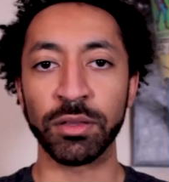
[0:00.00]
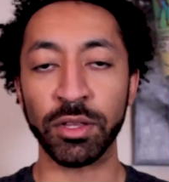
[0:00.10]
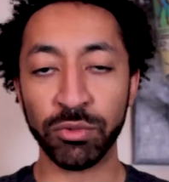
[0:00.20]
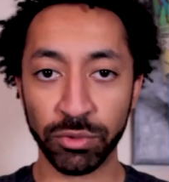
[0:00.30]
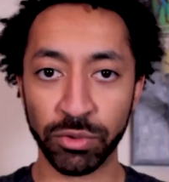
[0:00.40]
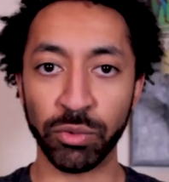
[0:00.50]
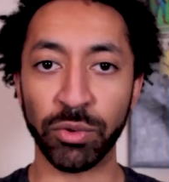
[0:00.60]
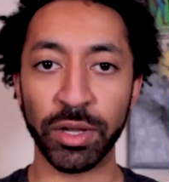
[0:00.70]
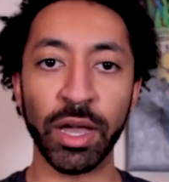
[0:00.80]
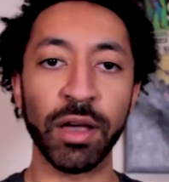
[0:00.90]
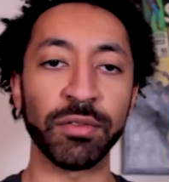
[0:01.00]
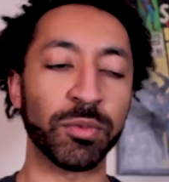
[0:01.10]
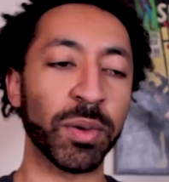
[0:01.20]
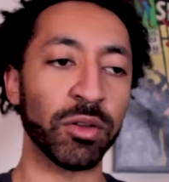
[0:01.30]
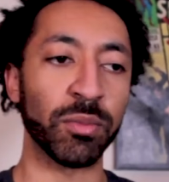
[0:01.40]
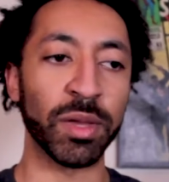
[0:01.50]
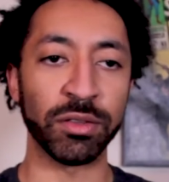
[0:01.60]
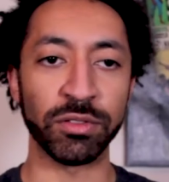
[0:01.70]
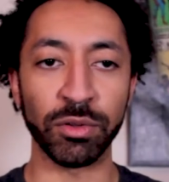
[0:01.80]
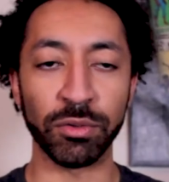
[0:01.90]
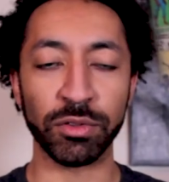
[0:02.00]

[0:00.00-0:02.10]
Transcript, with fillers: central story of Spider-Man 2.